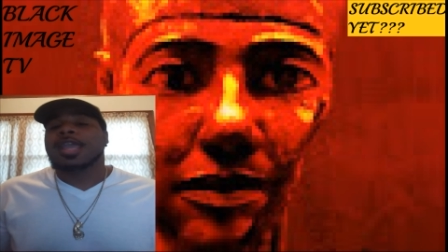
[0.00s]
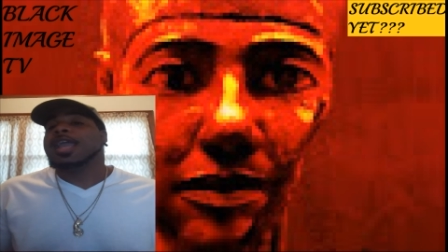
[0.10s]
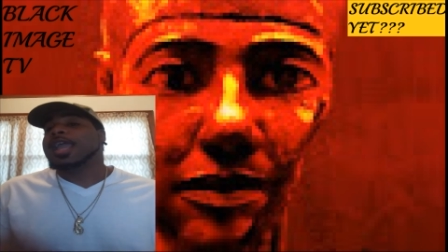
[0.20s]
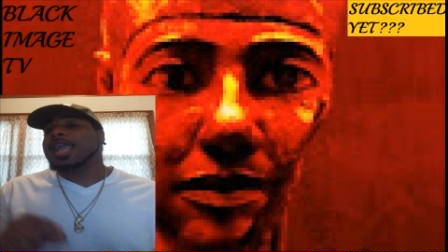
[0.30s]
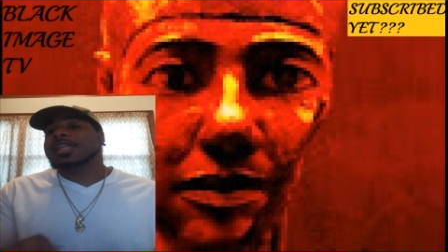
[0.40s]

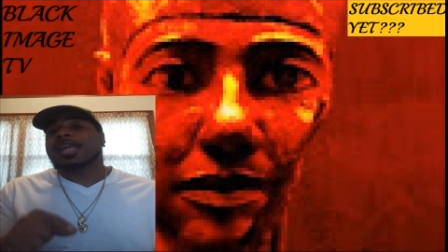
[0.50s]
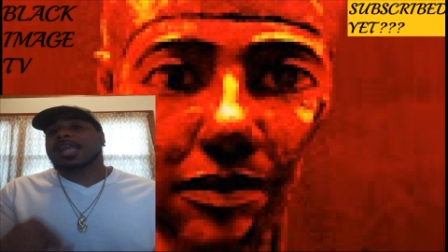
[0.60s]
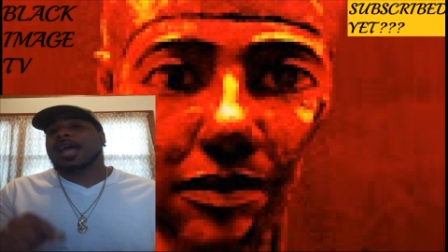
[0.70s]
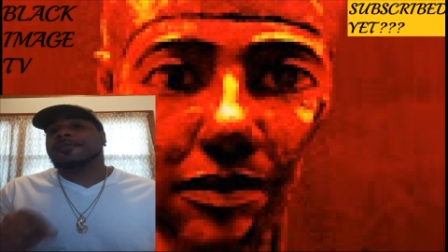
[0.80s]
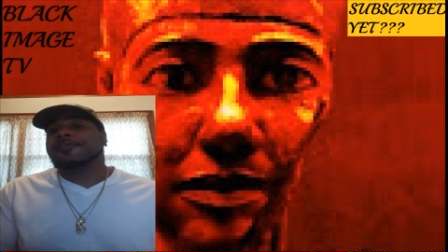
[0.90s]
And I
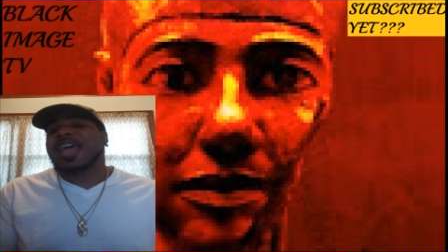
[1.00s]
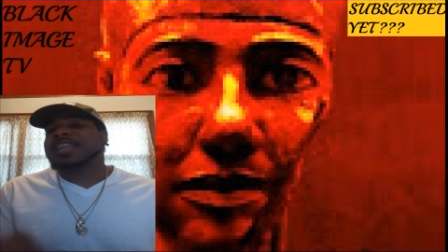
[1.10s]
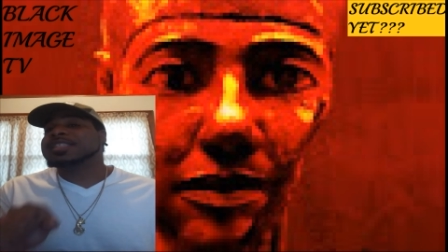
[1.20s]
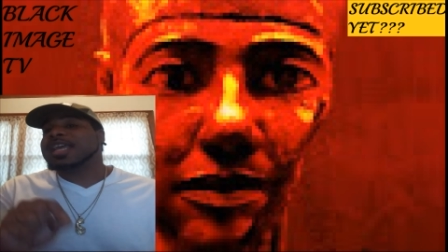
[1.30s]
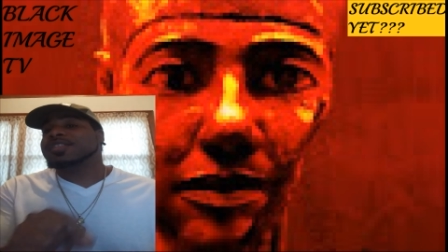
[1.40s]
got
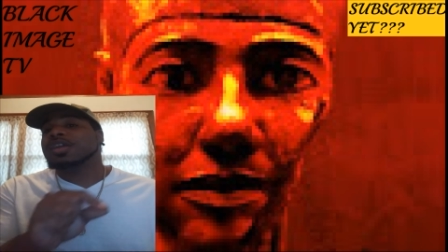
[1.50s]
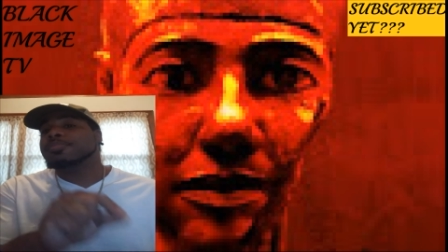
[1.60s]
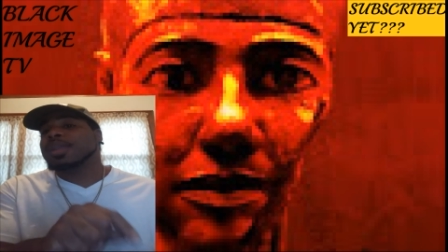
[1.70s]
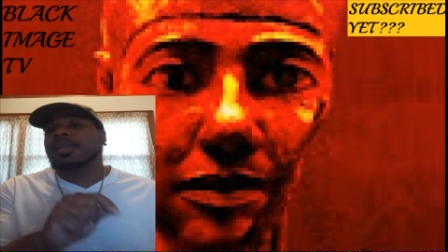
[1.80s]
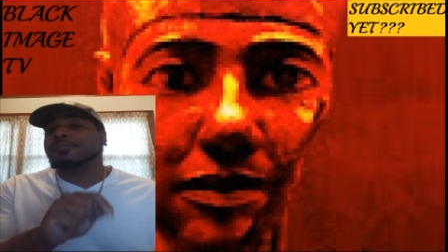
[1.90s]
facts that they're
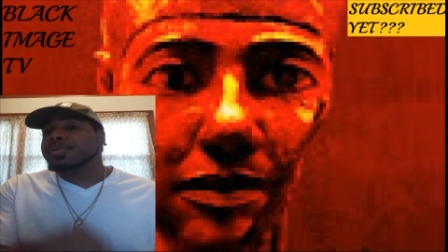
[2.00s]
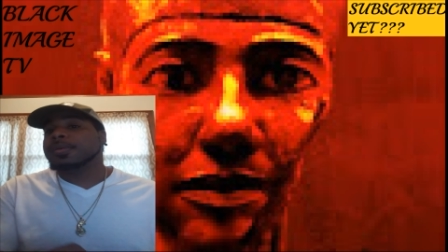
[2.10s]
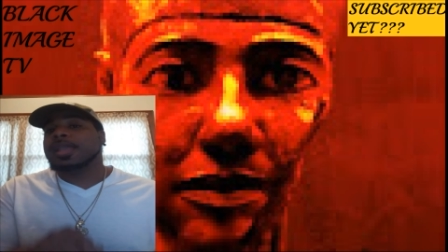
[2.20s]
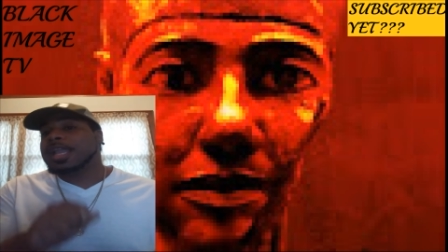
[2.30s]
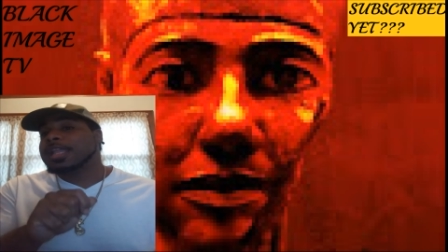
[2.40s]
being put
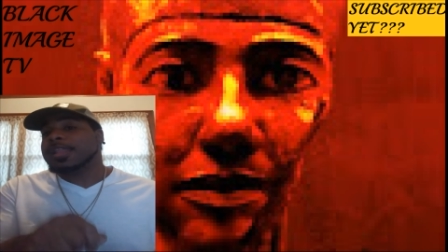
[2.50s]
in,